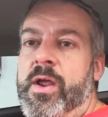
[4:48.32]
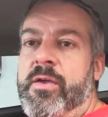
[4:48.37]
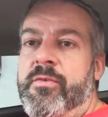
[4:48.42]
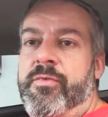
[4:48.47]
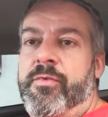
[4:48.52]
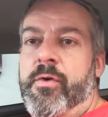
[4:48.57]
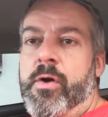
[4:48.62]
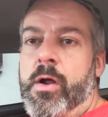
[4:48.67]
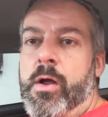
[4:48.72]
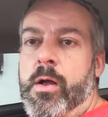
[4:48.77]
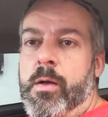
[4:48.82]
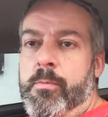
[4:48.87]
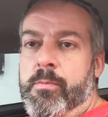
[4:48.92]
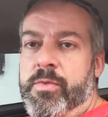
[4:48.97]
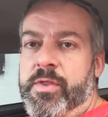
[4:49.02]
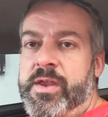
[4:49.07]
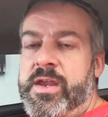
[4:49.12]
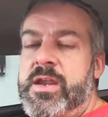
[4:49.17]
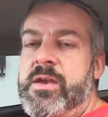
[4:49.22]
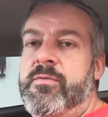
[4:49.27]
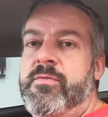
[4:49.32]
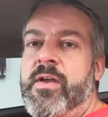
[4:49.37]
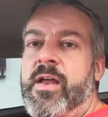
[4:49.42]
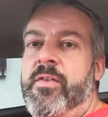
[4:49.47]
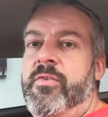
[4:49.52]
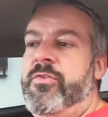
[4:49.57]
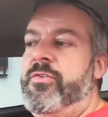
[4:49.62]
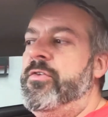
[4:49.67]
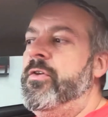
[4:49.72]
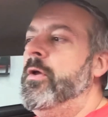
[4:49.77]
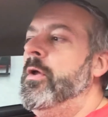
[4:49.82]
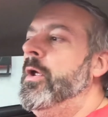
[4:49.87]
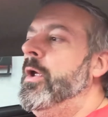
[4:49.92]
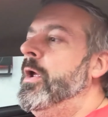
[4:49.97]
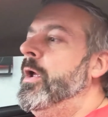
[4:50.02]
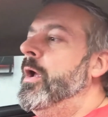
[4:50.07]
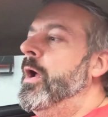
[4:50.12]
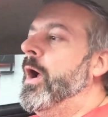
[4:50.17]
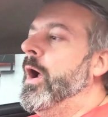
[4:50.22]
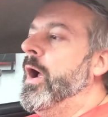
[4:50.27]
from the heat vents.
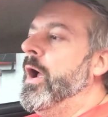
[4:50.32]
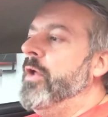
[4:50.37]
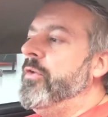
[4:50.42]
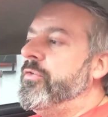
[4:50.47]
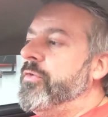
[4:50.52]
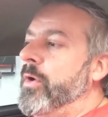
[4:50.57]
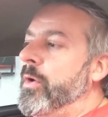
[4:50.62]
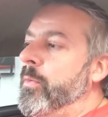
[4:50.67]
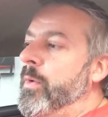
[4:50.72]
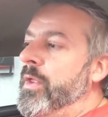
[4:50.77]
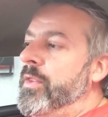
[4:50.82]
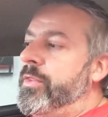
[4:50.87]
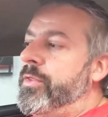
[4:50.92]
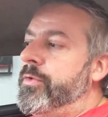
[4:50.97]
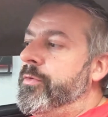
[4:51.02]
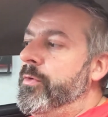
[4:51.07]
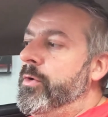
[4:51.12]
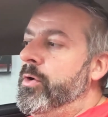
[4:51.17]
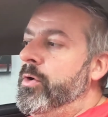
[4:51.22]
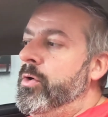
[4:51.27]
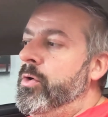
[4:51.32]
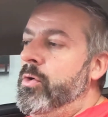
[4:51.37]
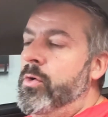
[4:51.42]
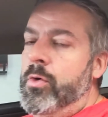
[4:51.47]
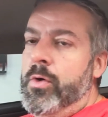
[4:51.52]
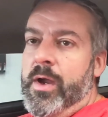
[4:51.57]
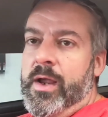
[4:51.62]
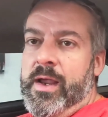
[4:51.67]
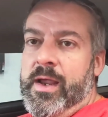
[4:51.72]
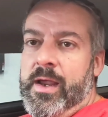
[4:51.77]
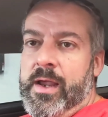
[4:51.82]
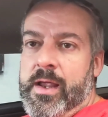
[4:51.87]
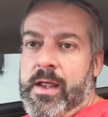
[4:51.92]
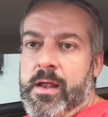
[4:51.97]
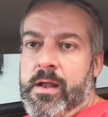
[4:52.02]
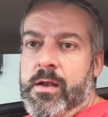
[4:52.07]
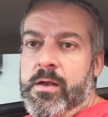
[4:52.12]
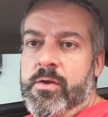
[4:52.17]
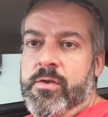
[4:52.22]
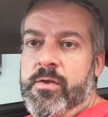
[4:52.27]
So I went through
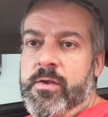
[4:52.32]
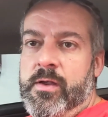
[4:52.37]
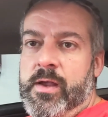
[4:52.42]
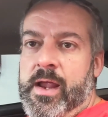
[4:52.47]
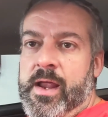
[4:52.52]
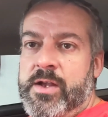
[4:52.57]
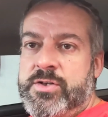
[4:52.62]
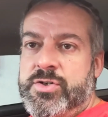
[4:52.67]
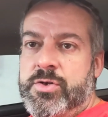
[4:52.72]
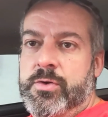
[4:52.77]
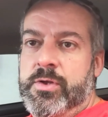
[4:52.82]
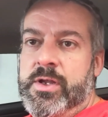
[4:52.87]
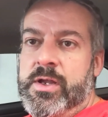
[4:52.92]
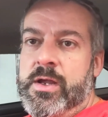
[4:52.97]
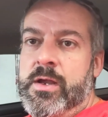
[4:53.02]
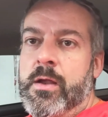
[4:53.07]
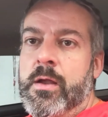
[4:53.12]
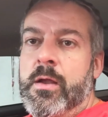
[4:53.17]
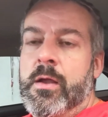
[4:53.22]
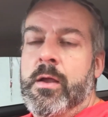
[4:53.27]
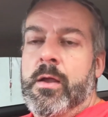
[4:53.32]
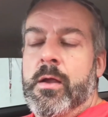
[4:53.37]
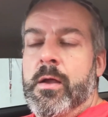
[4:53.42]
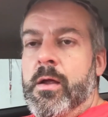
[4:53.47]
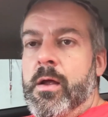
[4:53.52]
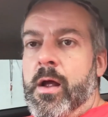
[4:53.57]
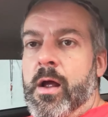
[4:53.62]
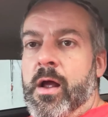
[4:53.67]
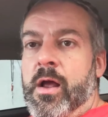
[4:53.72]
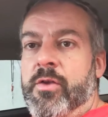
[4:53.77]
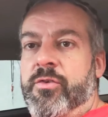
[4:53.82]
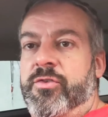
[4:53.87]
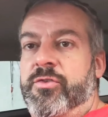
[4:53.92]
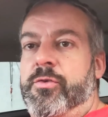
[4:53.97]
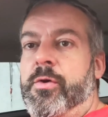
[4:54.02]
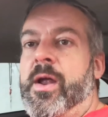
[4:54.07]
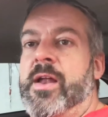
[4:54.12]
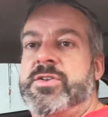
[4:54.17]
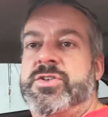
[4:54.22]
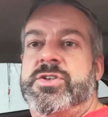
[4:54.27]
and actually
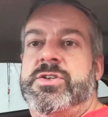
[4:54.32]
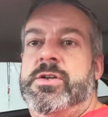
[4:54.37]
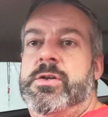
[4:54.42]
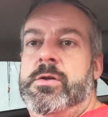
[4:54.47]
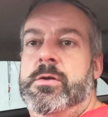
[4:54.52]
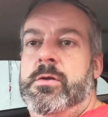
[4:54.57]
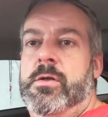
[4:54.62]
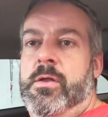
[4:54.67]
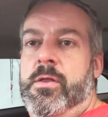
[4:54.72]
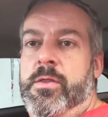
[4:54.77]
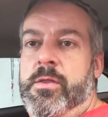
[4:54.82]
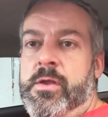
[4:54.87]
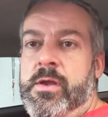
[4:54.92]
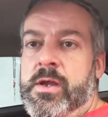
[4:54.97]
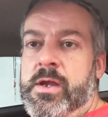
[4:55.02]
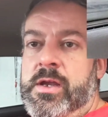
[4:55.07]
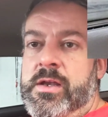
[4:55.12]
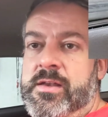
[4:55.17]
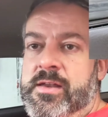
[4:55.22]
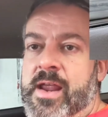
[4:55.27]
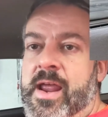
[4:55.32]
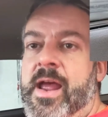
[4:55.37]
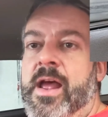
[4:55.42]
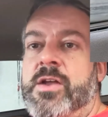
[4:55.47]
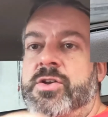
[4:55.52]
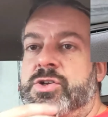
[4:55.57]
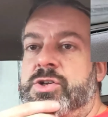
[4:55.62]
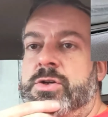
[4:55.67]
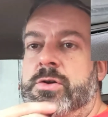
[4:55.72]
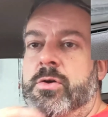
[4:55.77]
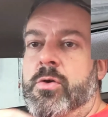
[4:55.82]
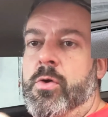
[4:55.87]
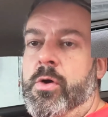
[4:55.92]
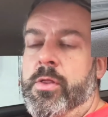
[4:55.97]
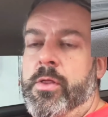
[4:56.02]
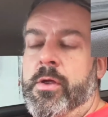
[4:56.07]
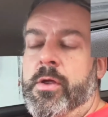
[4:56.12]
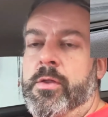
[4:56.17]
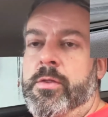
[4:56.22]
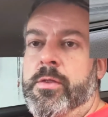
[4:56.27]
stretched the dash, or
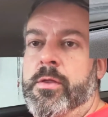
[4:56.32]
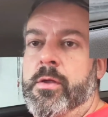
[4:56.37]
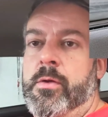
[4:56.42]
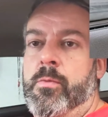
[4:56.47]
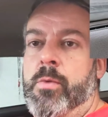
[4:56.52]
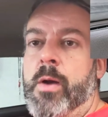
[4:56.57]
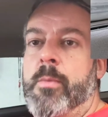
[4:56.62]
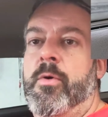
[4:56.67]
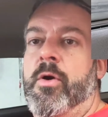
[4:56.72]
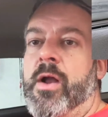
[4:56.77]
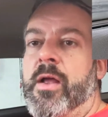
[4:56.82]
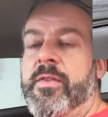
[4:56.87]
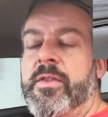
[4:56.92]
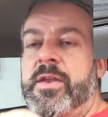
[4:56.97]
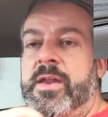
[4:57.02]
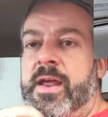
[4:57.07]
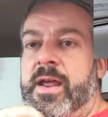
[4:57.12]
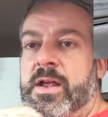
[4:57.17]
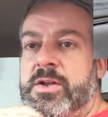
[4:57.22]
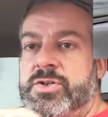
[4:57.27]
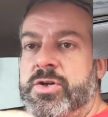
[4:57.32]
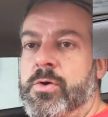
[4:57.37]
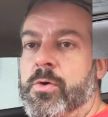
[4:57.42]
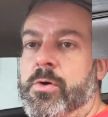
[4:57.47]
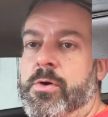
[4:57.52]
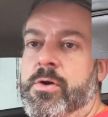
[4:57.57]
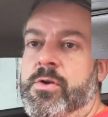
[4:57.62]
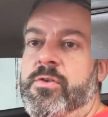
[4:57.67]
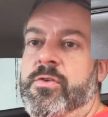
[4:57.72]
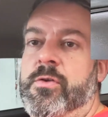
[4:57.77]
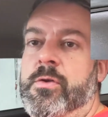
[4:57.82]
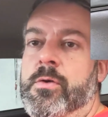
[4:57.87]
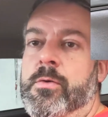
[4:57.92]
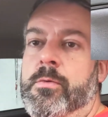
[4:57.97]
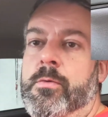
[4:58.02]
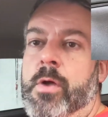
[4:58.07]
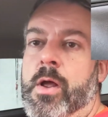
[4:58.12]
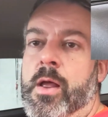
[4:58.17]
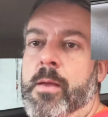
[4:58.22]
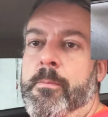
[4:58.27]
the rubber on the dash, in order
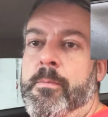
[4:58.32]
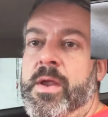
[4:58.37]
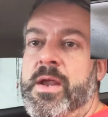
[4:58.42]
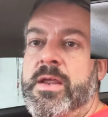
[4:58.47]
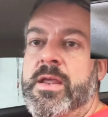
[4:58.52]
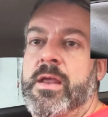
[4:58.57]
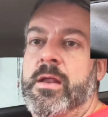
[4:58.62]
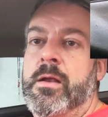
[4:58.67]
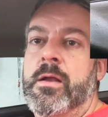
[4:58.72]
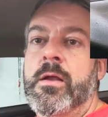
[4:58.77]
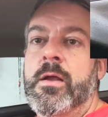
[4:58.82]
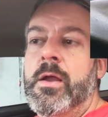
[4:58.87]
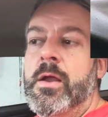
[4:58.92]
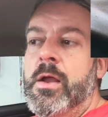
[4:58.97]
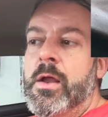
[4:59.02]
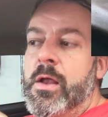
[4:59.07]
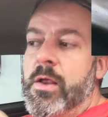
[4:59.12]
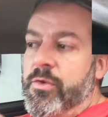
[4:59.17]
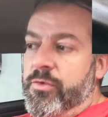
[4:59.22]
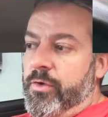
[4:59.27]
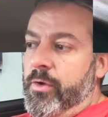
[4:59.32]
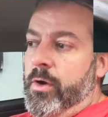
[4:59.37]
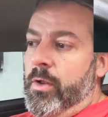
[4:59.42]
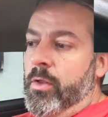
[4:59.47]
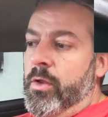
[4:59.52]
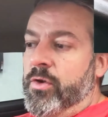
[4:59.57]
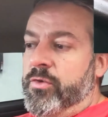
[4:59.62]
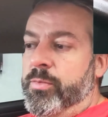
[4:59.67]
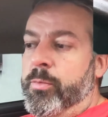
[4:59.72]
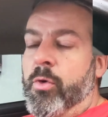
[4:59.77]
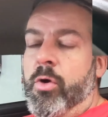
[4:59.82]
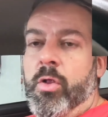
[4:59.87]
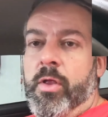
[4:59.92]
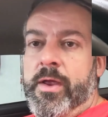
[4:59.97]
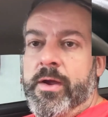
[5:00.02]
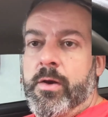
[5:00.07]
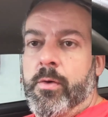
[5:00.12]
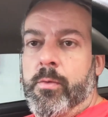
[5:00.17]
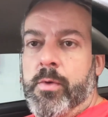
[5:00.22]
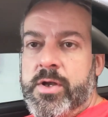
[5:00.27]
to make it so that it looks more
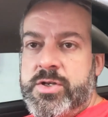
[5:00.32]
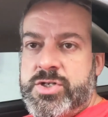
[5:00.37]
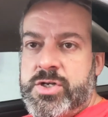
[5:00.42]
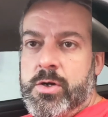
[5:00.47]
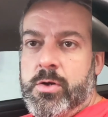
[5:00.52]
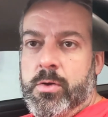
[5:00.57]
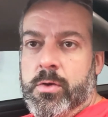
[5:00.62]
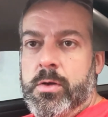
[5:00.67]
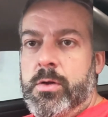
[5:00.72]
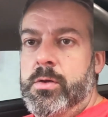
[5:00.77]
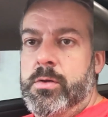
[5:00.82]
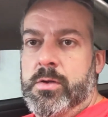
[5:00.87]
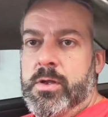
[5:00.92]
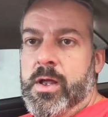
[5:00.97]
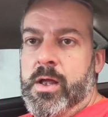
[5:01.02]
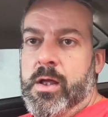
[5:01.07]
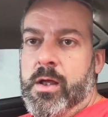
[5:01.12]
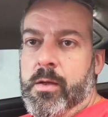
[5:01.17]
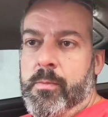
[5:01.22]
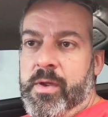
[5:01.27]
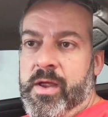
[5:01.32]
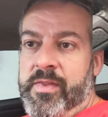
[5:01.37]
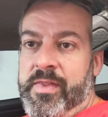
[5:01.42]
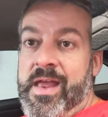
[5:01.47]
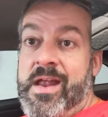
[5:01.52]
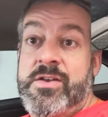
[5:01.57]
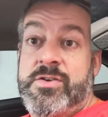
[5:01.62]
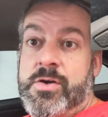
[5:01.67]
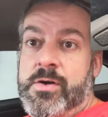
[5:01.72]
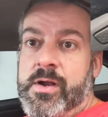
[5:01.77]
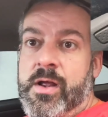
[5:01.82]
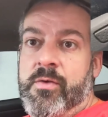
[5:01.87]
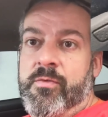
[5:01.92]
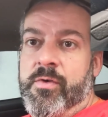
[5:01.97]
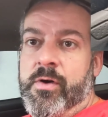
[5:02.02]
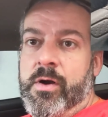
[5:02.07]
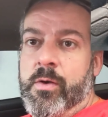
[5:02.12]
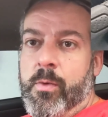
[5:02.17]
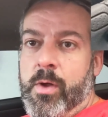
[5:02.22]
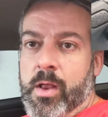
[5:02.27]
like original, and that turned out
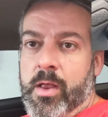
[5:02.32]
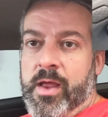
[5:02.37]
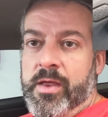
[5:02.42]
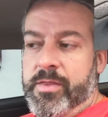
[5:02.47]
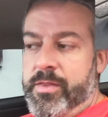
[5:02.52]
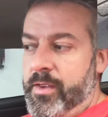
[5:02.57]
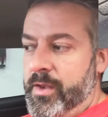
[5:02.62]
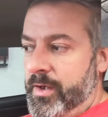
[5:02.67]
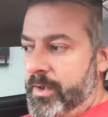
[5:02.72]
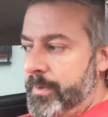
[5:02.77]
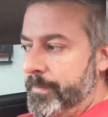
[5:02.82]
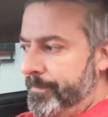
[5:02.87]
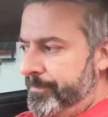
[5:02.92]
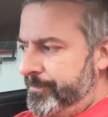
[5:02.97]
very well, I think.